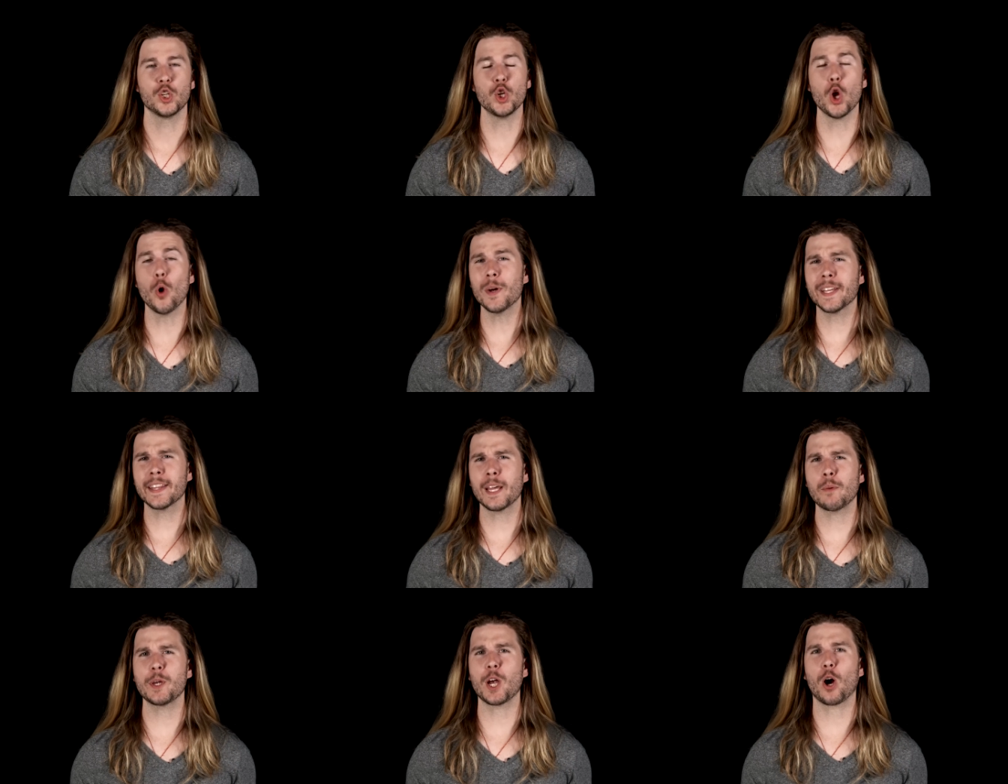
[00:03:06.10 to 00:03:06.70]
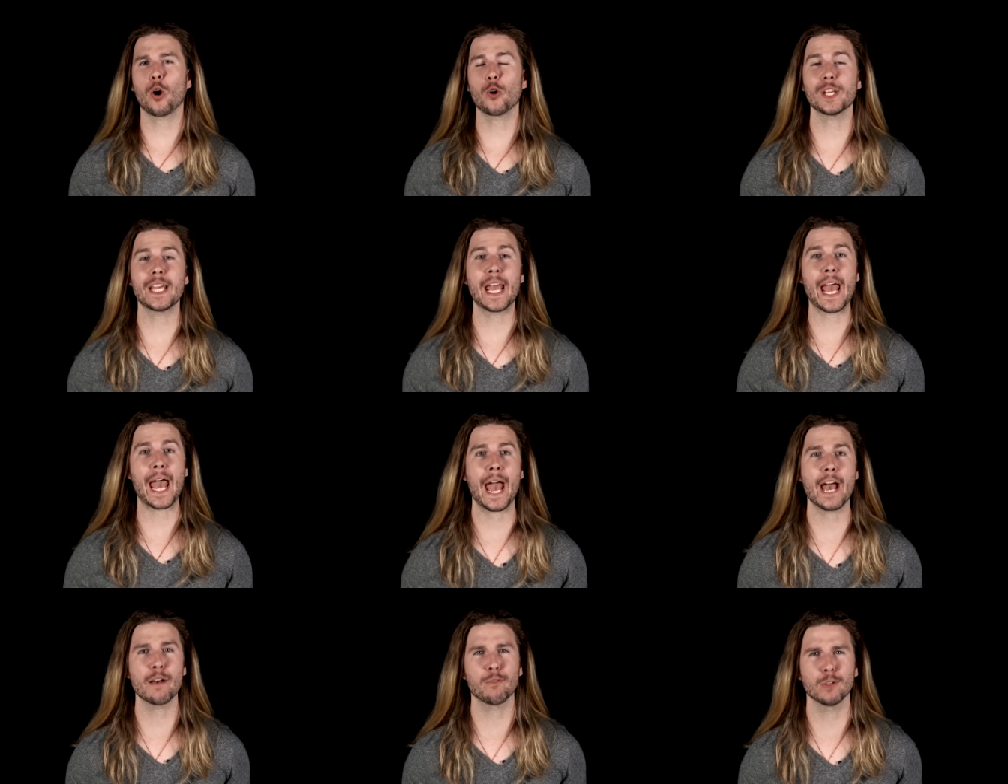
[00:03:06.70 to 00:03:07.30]
Knowing that we already
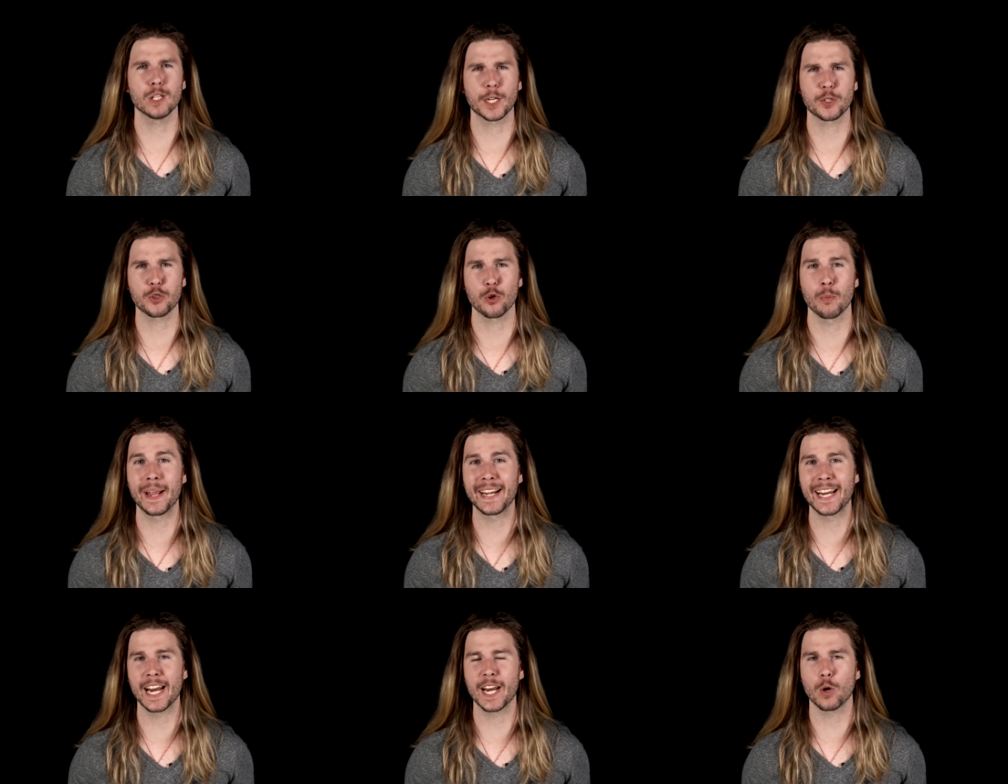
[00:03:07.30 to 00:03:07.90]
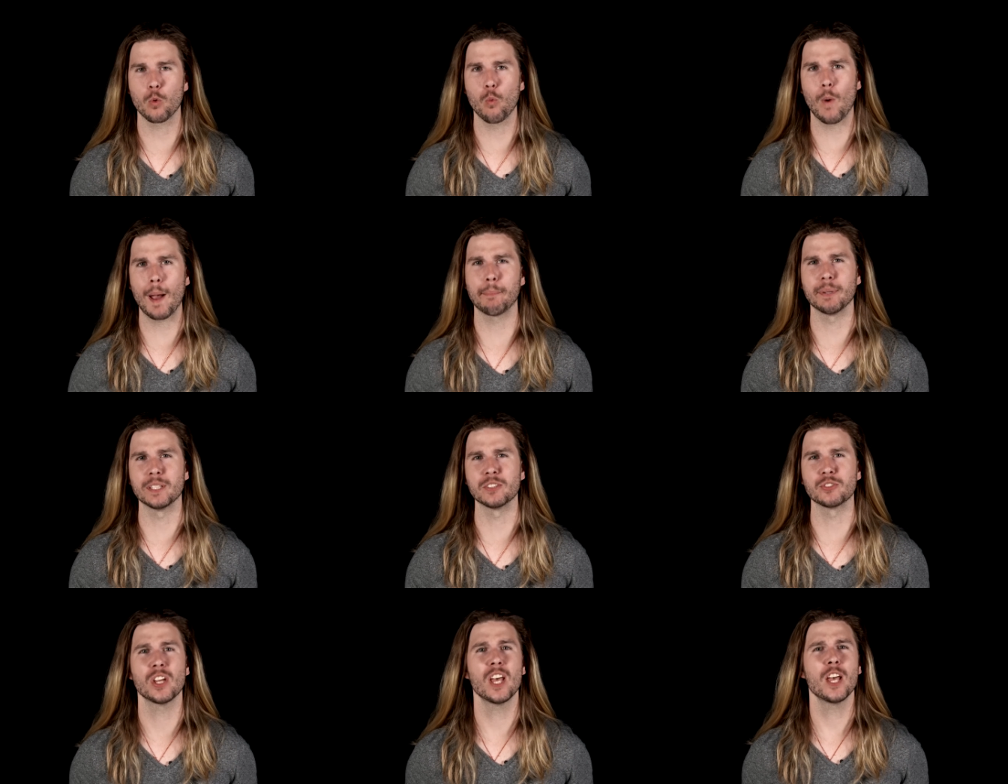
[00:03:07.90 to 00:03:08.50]
have electromagnetic
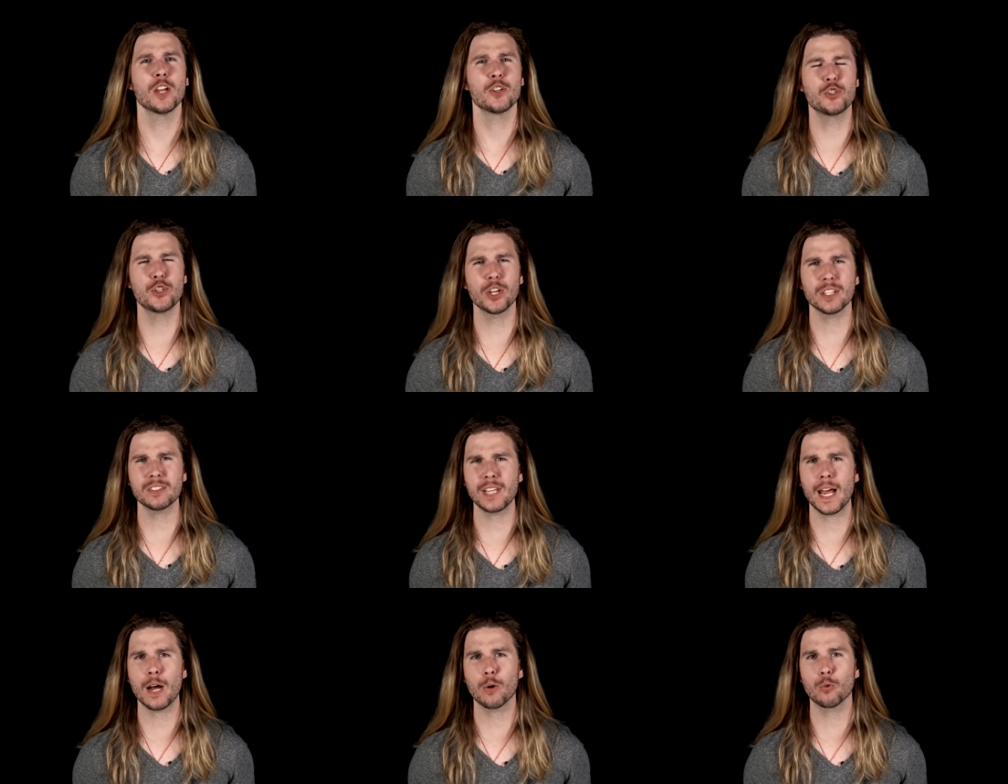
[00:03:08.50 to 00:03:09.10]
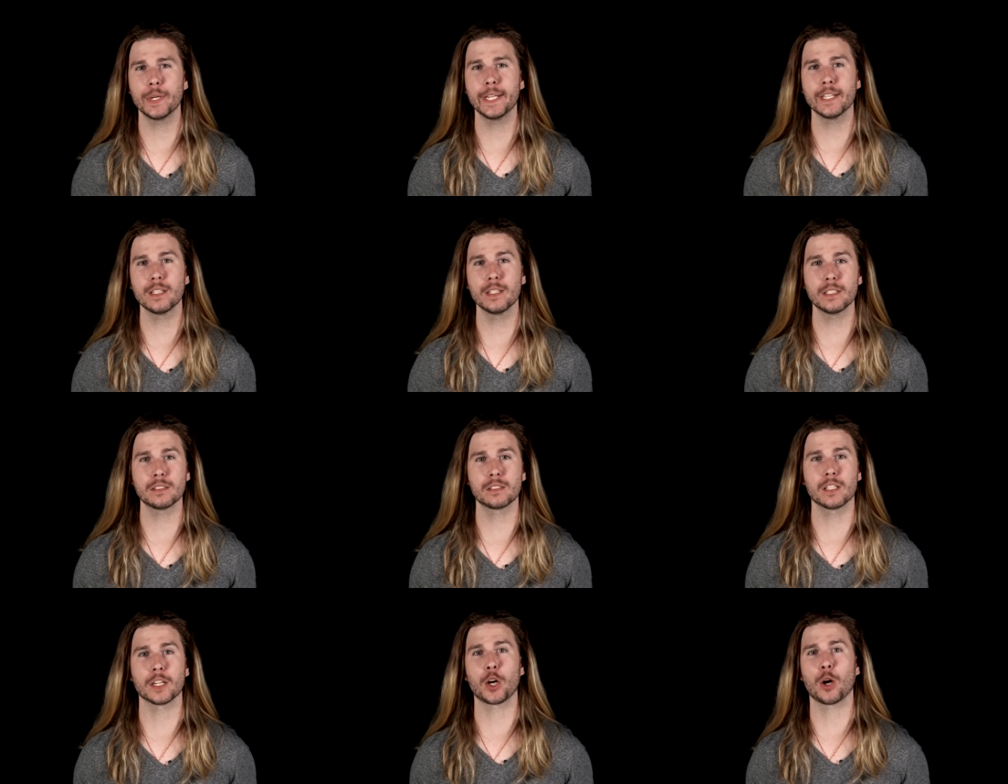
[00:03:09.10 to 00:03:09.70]
weapons, just how
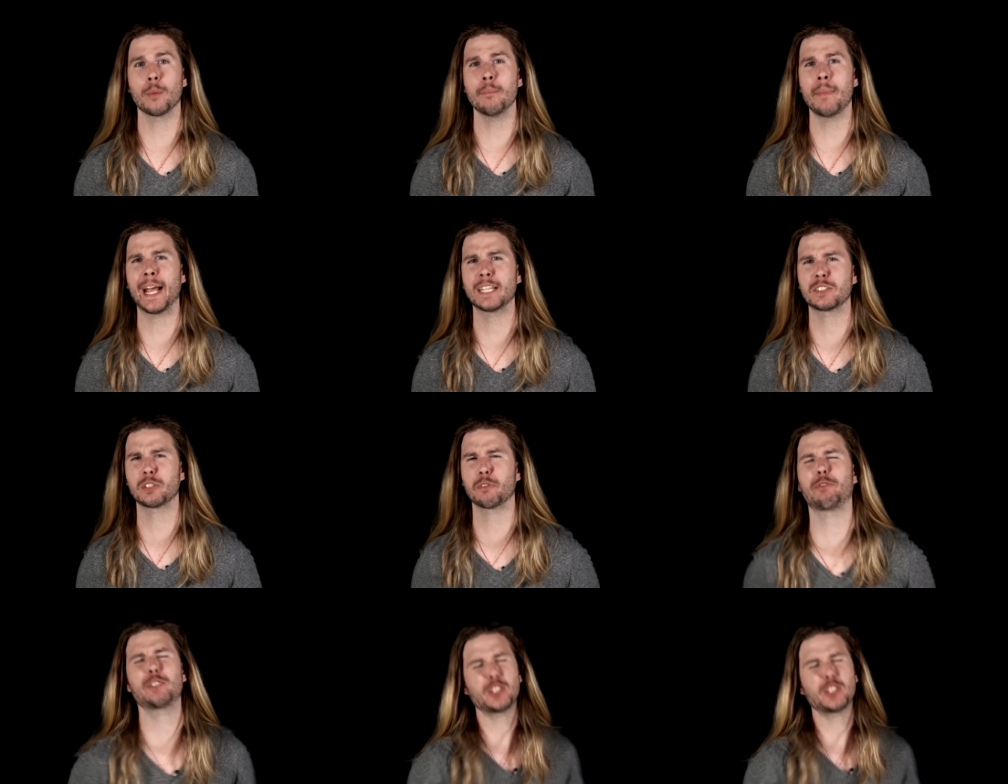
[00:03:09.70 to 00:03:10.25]
realistic are massive-